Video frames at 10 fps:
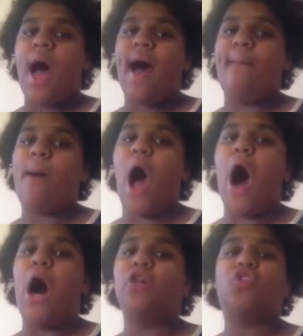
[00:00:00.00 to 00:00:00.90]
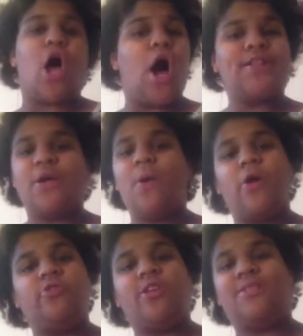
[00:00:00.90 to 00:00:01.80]
I don't
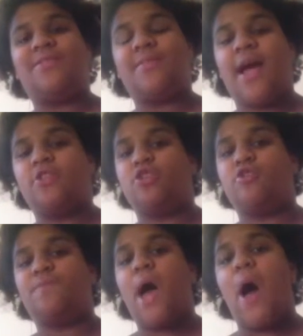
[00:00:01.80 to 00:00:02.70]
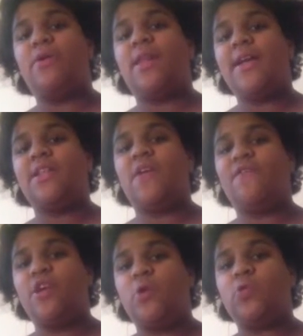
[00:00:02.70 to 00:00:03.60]
own any tattoos, but I would like in the
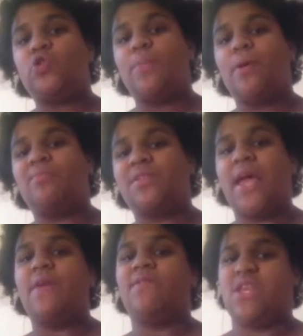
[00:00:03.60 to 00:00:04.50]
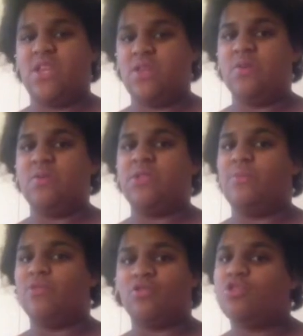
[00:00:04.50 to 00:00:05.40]
future, but I'm scared of needles.
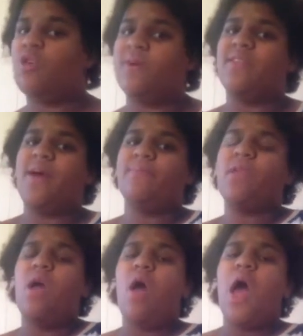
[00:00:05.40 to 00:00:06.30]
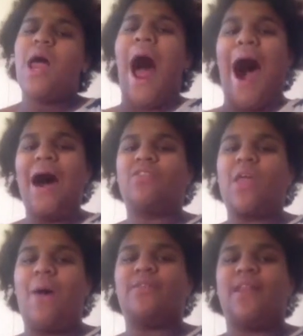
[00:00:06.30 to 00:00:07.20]
I'm not sure by them.
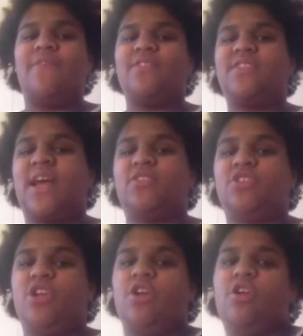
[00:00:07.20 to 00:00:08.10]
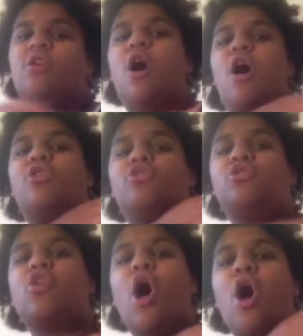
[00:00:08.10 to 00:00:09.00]
I would love a tattoo
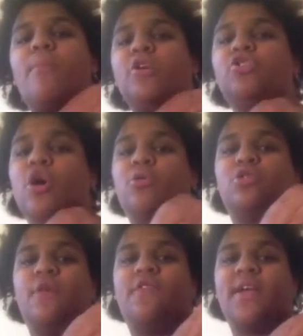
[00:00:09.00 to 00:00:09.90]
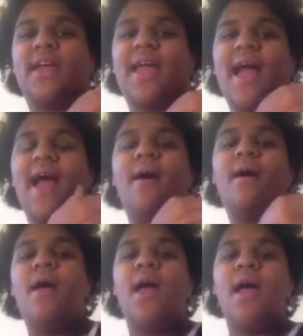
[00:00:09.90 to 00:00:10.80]
on my shoulder of like a cat,
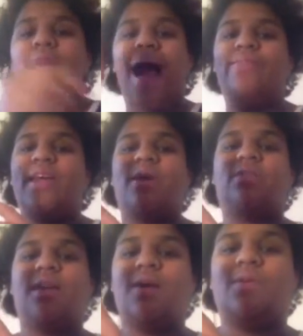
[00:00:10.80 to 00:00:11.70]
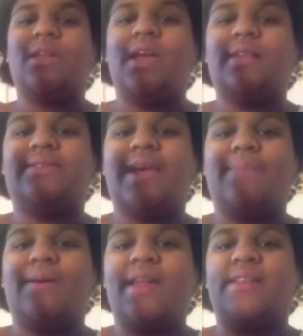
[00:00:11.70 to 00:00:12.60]
and then I would like one here
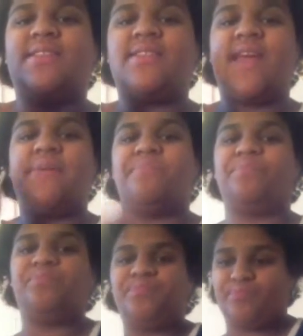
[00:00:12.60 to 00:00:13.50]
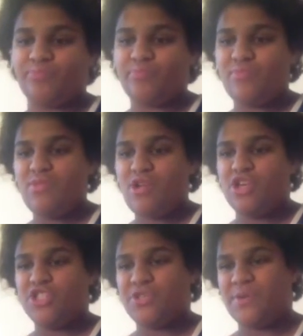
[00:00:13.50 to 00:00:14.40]
saying my nan's name.
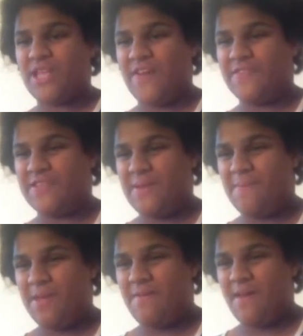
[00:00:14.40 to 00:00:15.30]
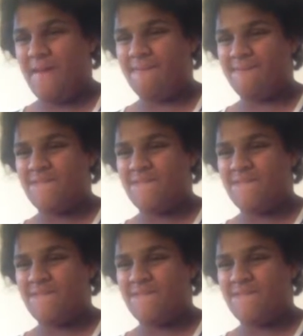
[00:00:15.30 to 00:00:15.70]
So it'd have to be there.